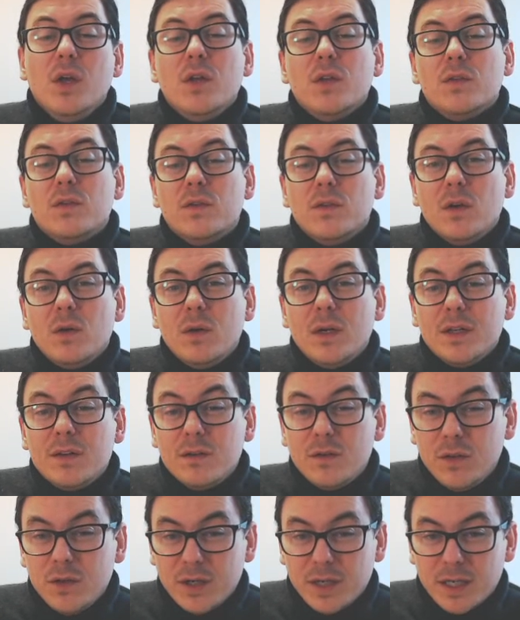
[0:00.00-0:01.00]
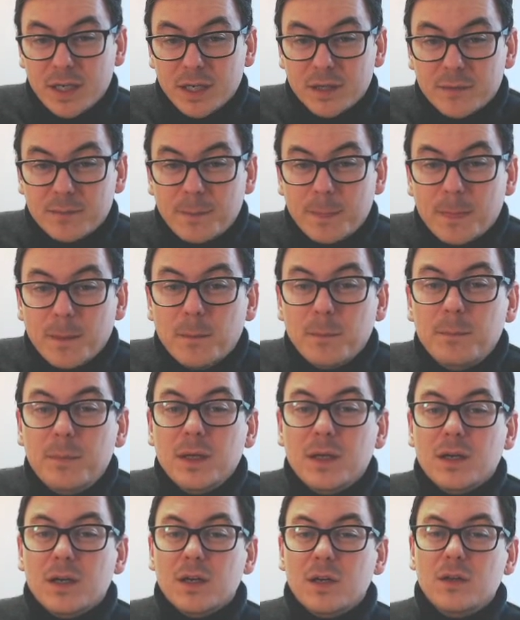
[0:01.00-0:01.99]
So let's look at it
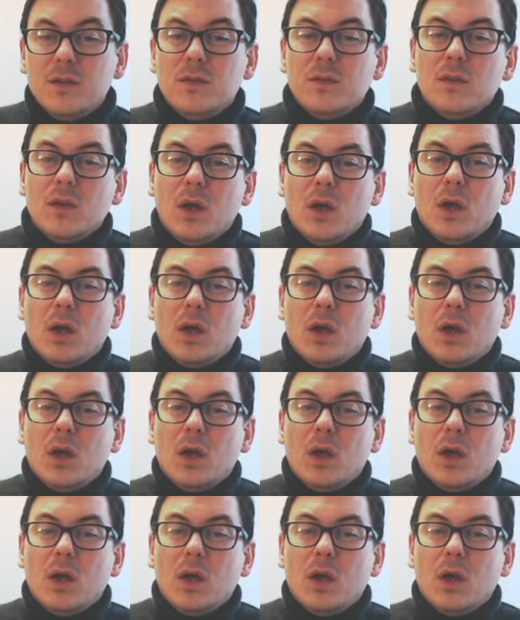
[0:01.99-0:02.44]
because